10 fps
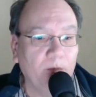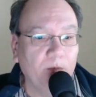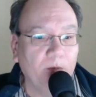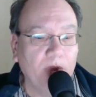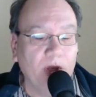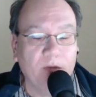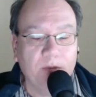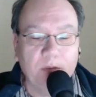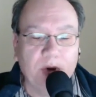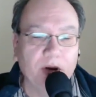that you're
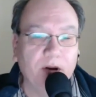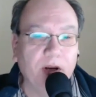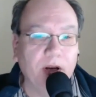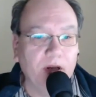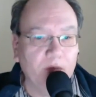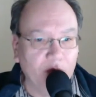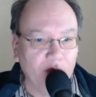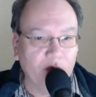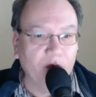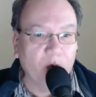prepared and you're
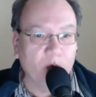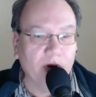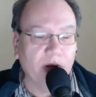moving forward,